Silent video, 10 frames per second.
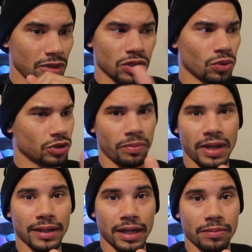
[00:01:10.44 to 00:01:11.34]
the tools should be
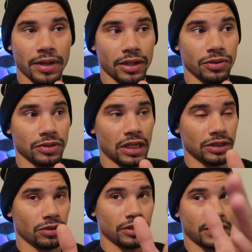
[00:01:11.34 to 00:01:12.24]
here like Monday, Tuesday.
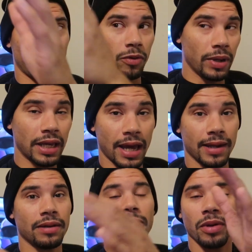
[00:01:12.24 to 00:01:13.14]
So this coming
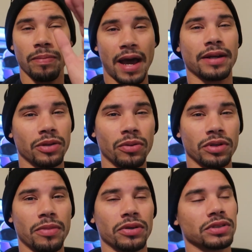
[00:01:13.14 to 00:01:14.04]
weekend, be back to doing
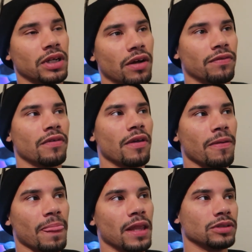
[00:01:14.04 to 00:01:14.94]
the motor stuff.
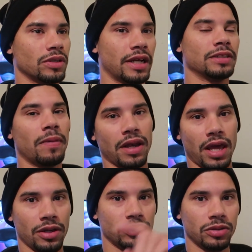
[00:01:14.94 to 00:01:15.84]
So next
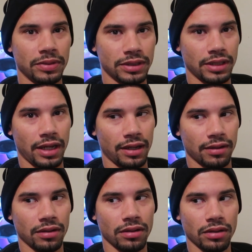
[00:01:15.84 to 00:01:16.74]
Monday you should be
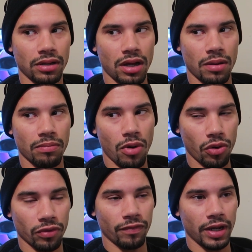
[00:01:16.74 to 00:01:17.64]
seeing a
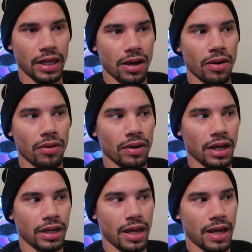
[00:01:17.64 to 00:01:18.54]
motor video,
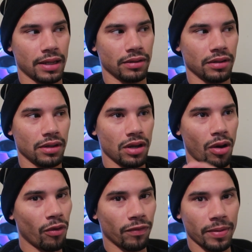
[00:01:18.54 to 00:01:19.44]
and then
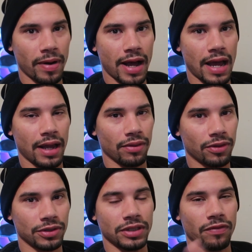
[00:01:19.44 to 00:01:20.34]
hopefully by
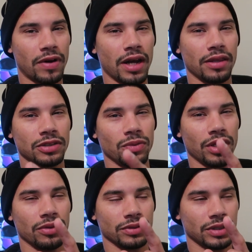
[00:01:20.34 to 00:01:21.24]
Thursday, Friday this
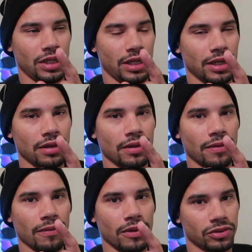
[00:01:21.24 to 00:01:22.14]
week you'll see
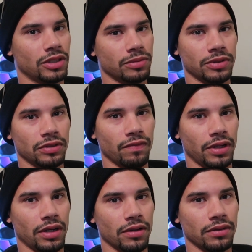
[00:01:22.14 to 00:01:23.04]
the transmission
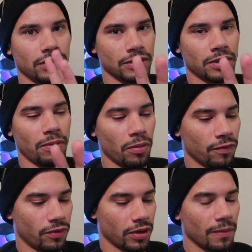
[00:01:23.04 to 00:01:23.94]
video. That's what I'm
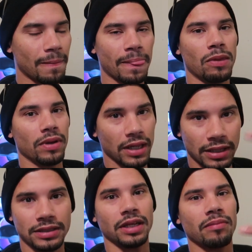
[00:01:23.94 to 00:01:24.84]
hoping for. Then we can get
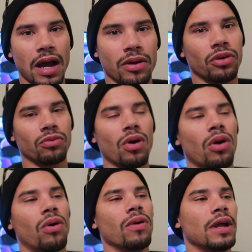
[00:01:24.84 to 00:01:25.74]
this thing back on a
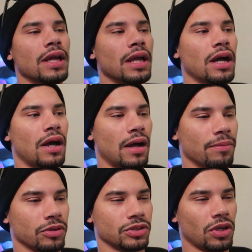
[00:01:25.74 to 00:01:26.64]
roll.
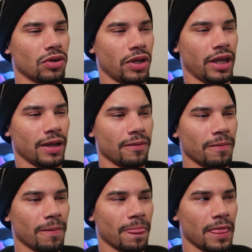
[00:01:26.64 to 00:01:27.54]
Um, they're
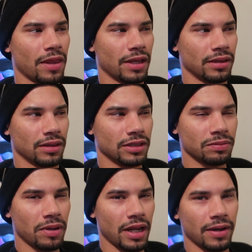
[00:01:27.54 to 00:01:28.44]
starting, I think
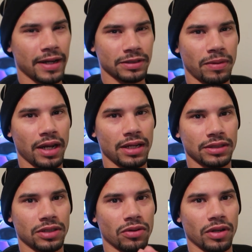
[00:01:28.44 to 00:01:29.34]
this Monday or next Monday, to
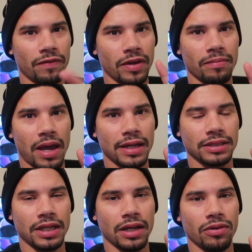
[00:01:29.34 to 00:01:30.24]
start lifting
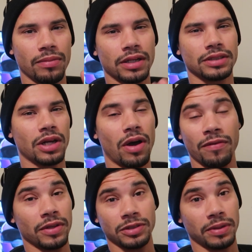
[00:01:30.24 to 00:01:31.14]
bands again in New Mexico.
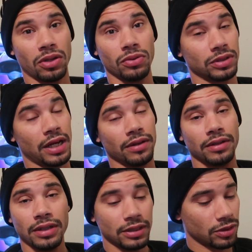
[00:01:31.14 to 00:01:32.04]
Everything's been closed down.
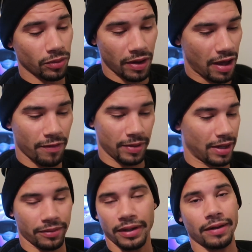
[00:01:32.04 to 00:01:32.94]
So we, I've been
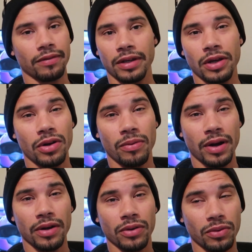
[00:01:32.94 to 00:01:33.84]
able to like really go
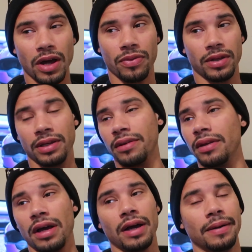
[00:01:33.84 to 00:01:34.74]
nowhere, do nothing.
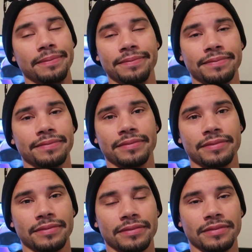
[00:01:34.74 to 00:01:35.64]
Um,
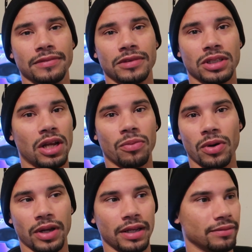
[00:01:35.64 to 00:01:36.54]
it's a lot of
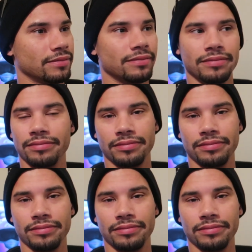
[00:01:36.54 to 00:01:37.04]
working,